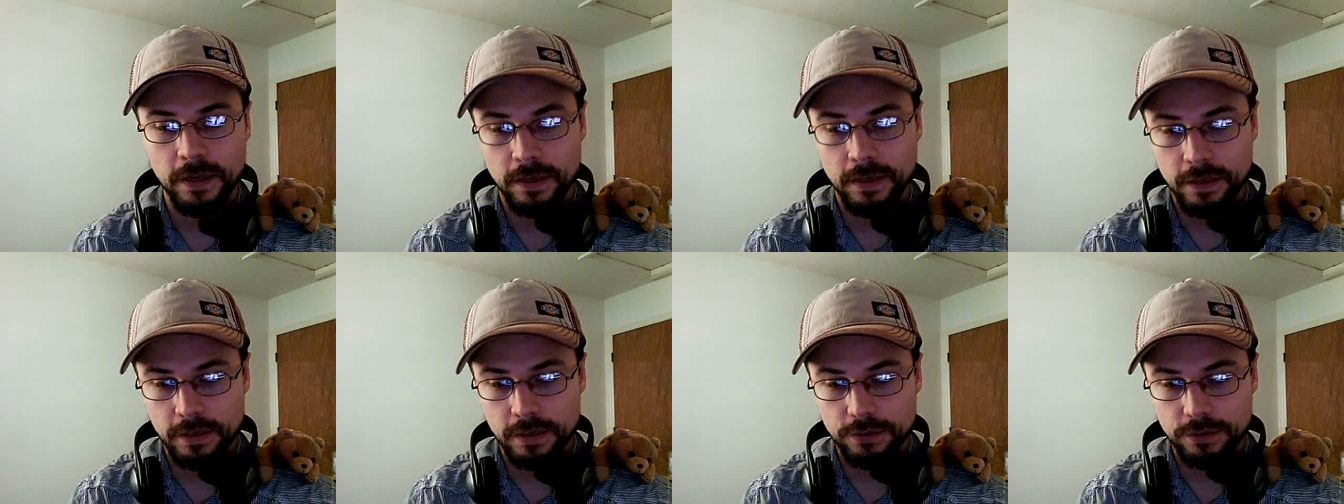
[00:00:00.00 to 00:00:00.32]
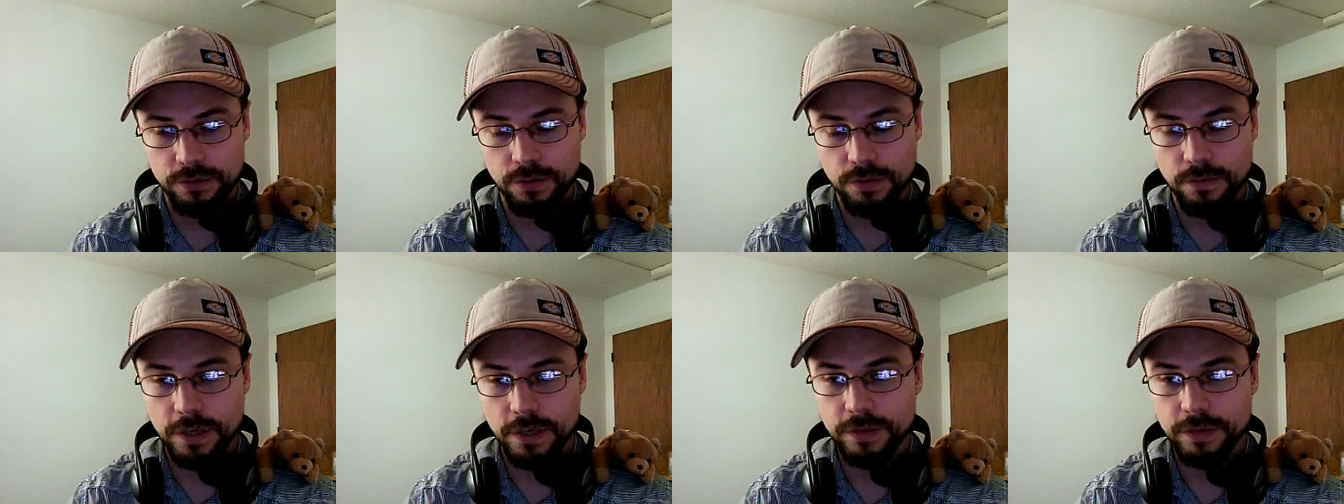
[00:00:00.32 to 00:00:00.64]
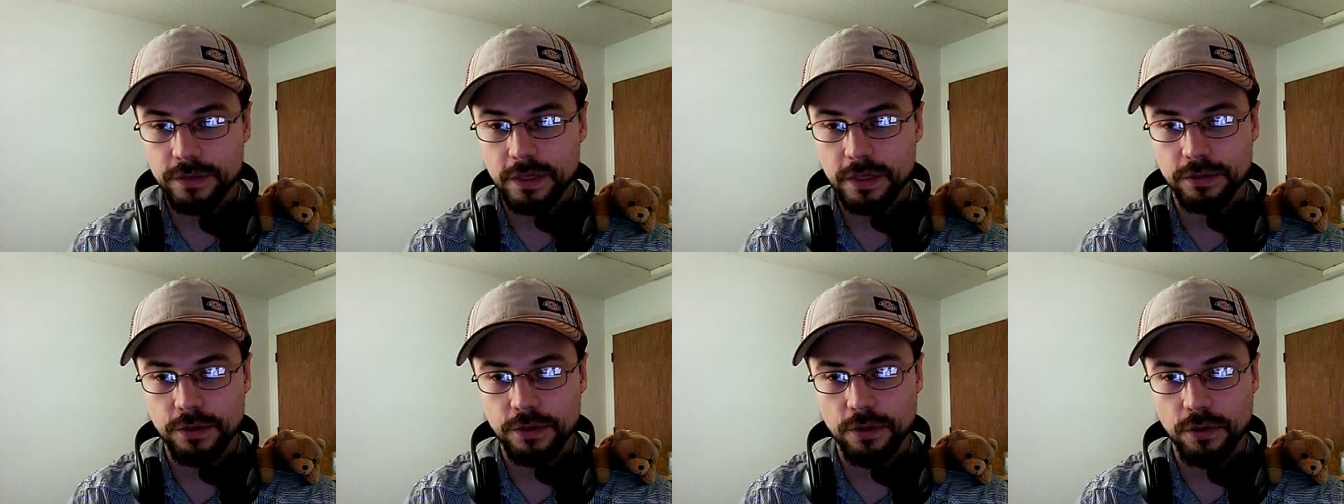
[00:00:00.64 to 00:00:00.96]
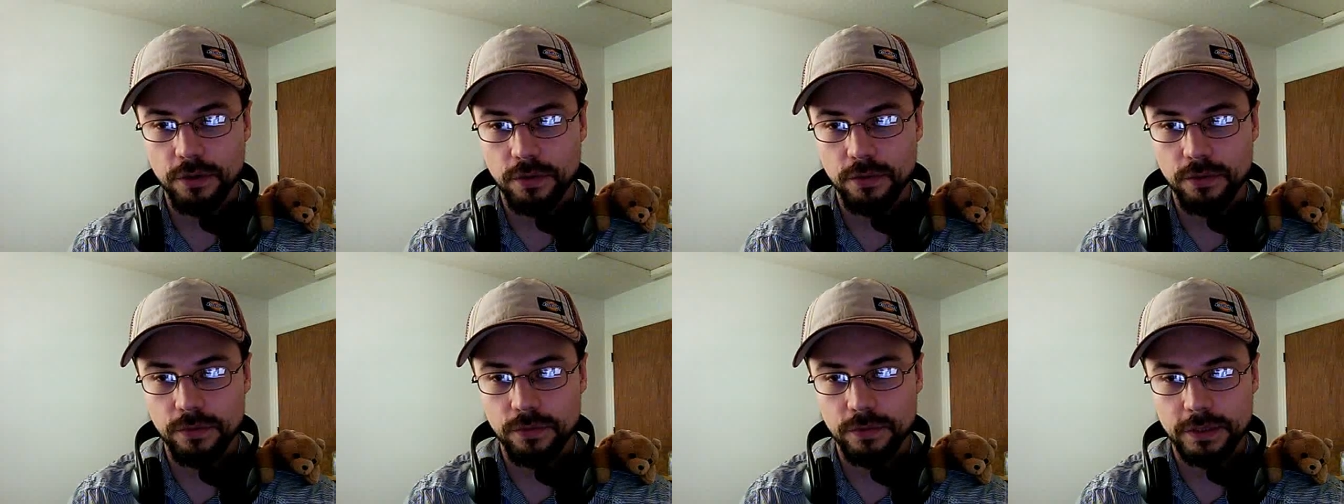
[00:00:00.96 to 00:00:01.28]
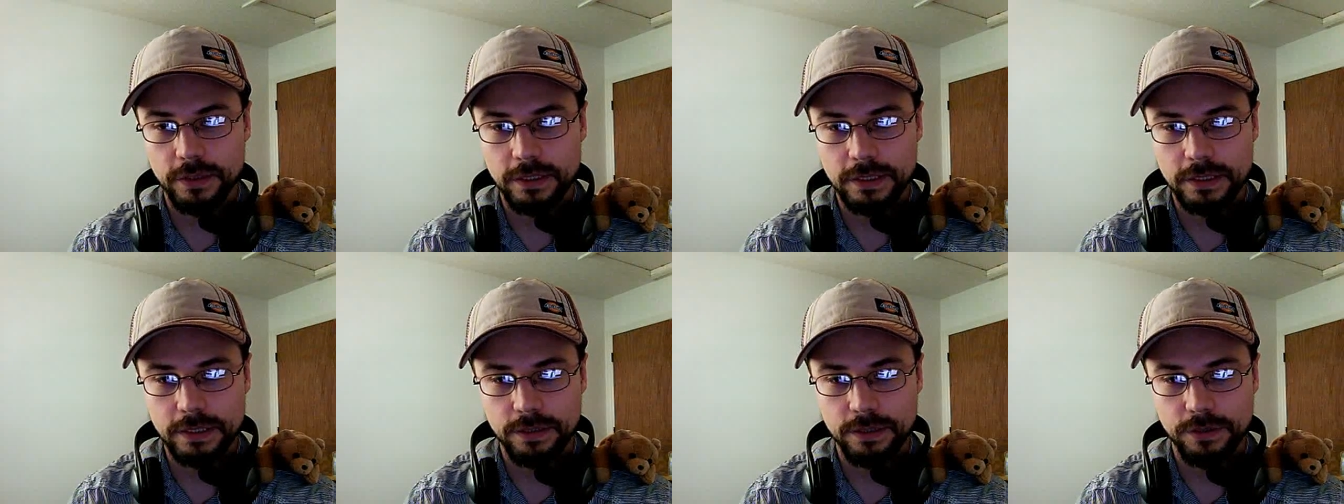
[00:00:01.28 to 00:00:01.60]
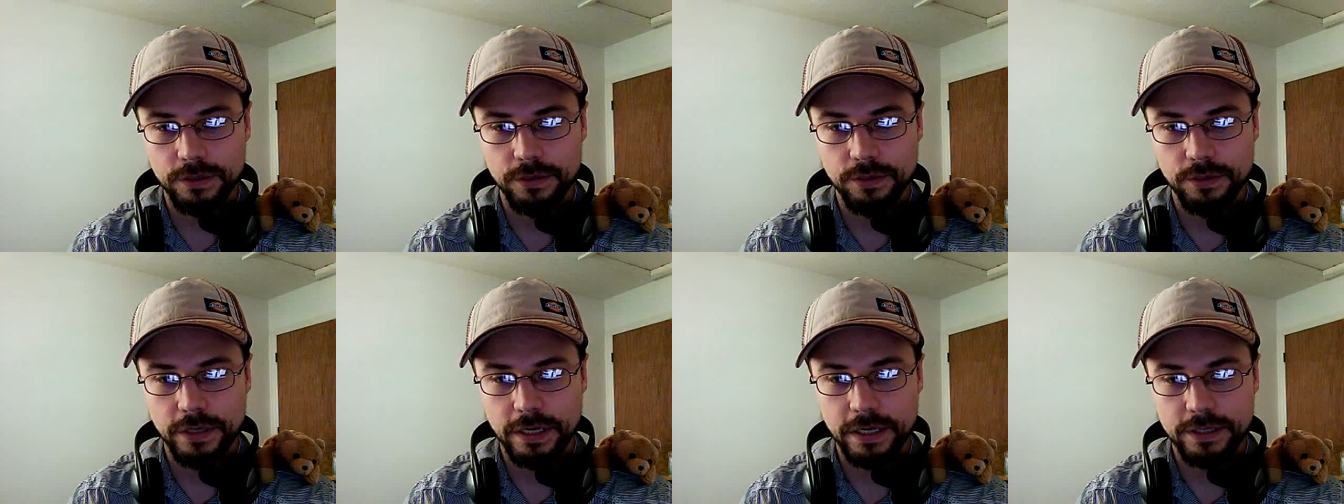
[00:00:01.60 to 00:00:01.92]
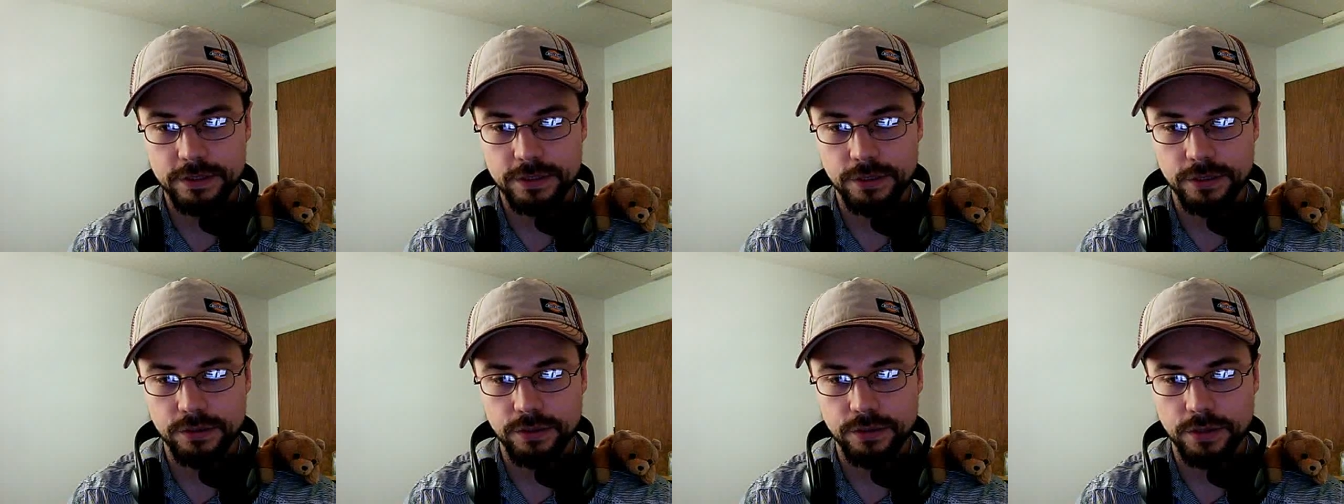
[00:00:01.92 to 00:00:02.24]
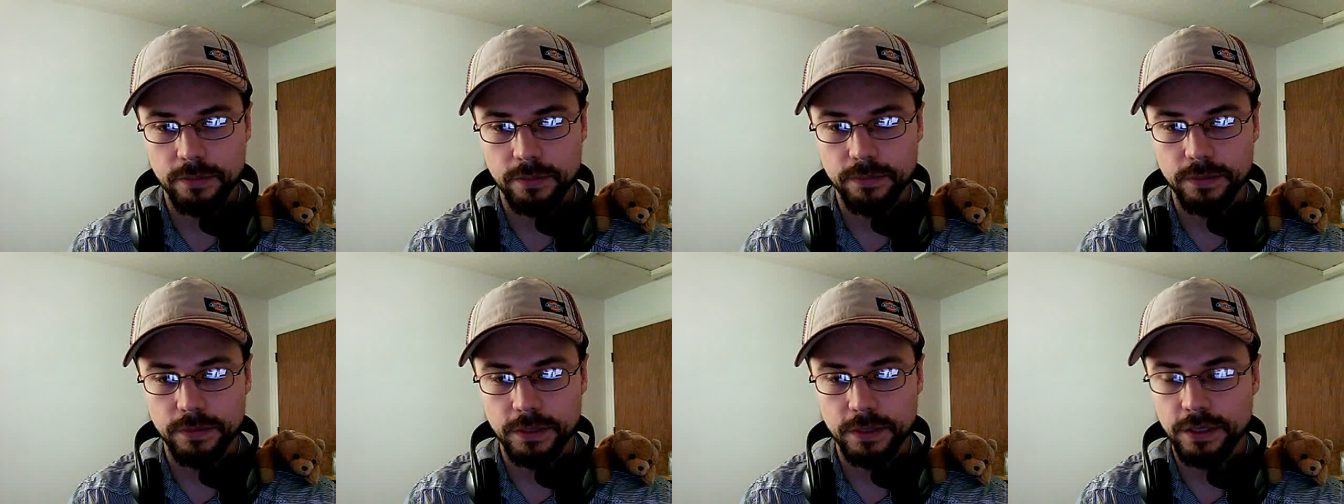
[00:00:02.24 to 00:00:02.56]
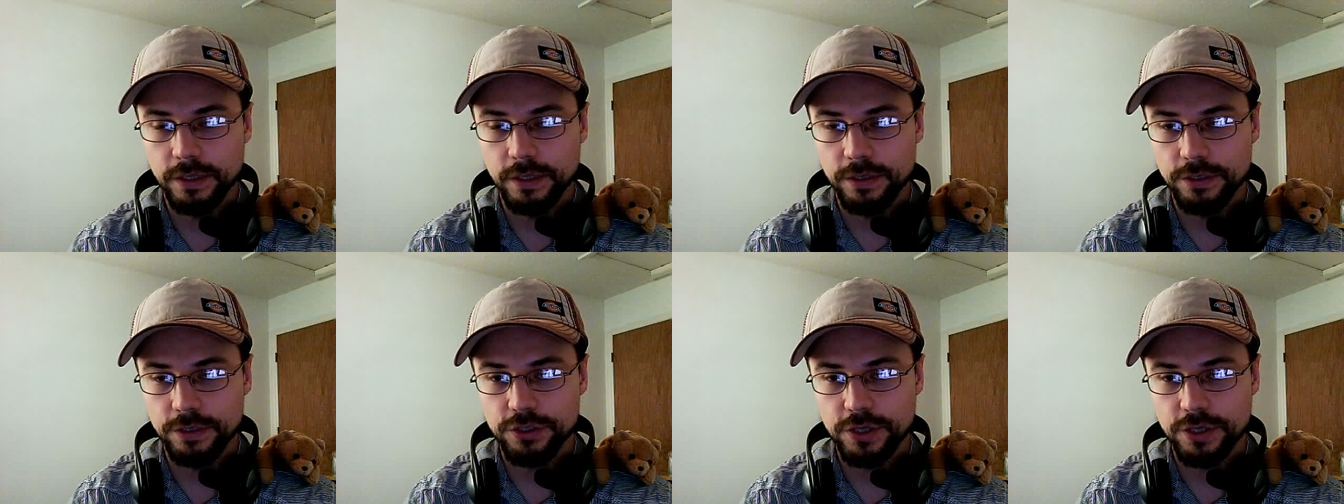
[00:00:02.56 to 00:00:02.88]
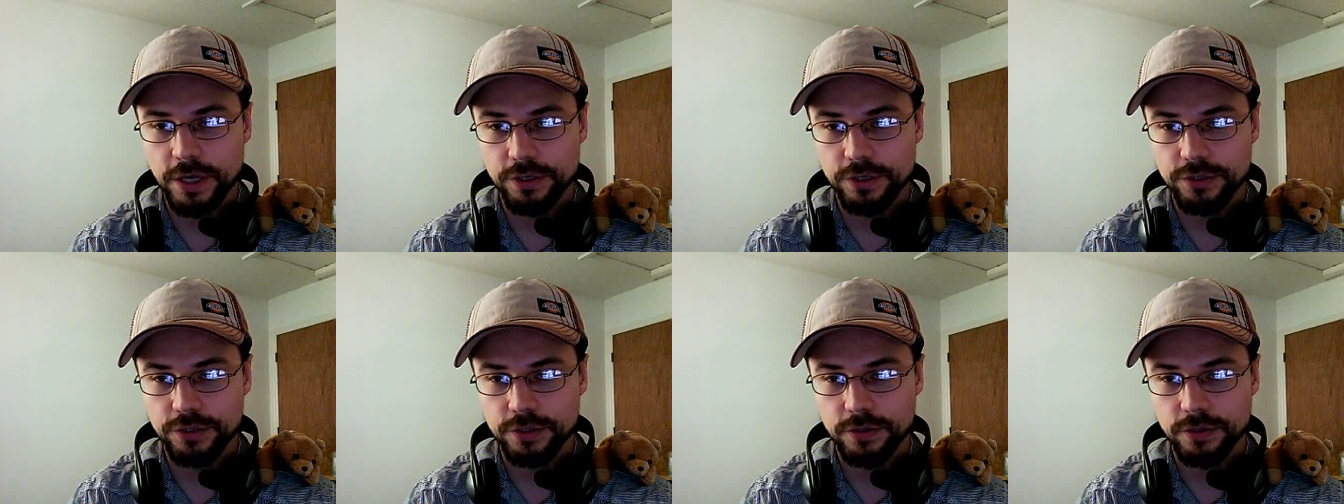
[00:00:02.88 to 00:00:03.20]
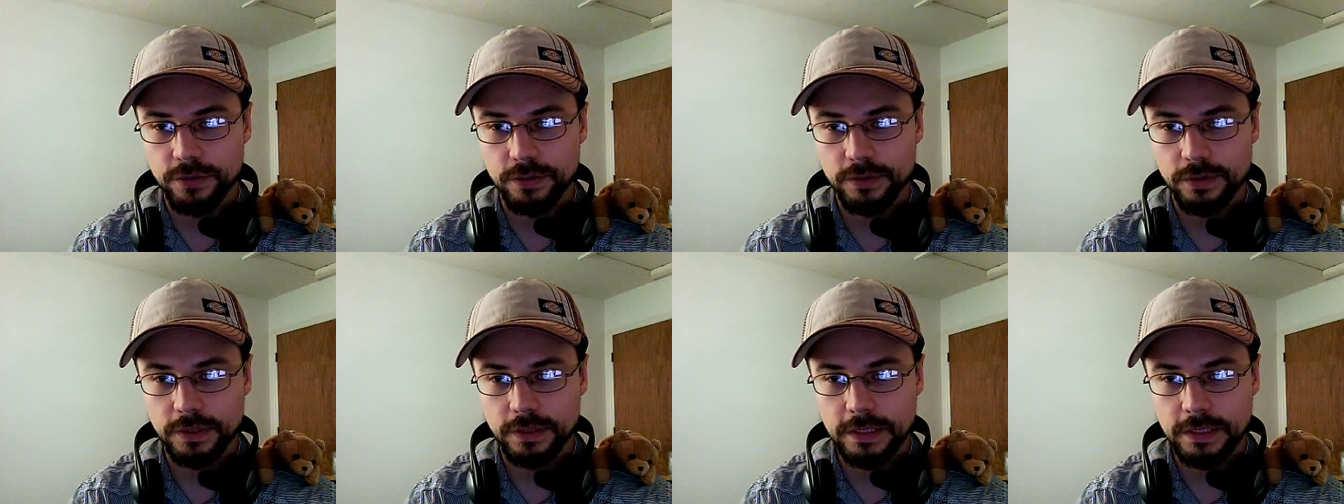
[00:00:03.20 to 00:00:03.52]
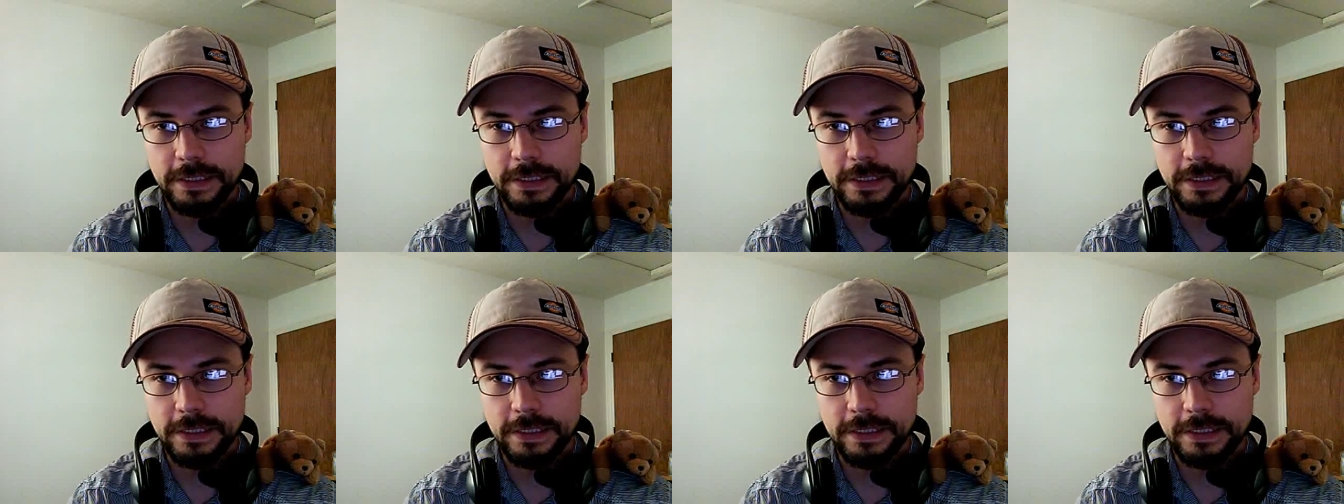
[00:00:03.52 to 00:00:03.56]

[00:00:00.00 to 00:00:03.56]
To meet that goal, uh, you guys need to complete initiation